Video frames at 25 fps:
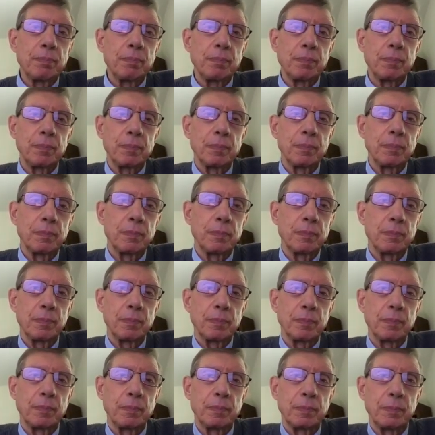
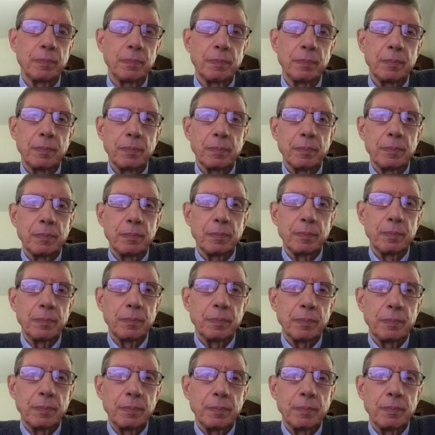
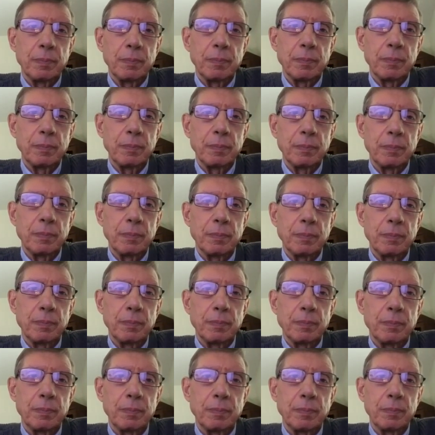
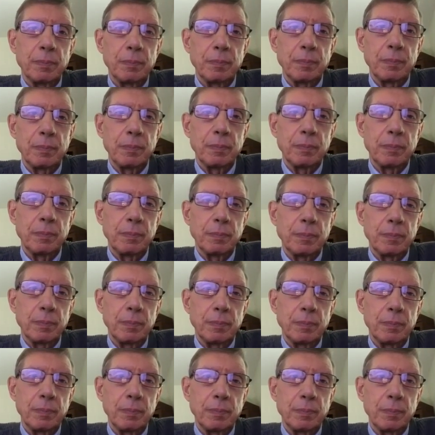
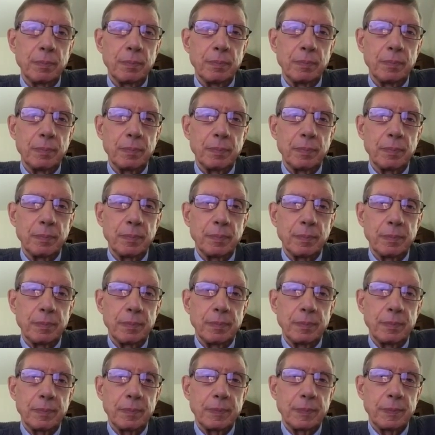
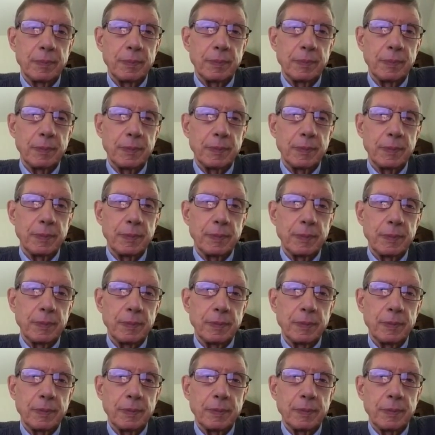
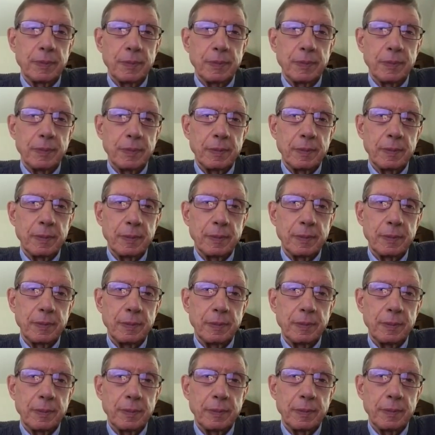
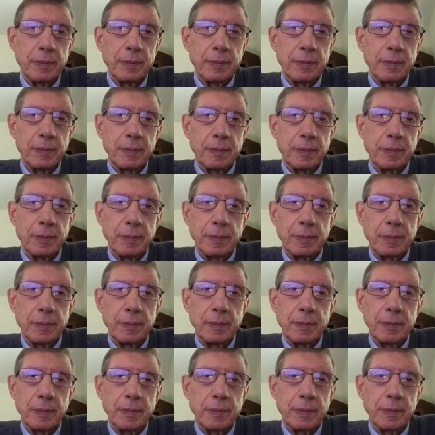(silent)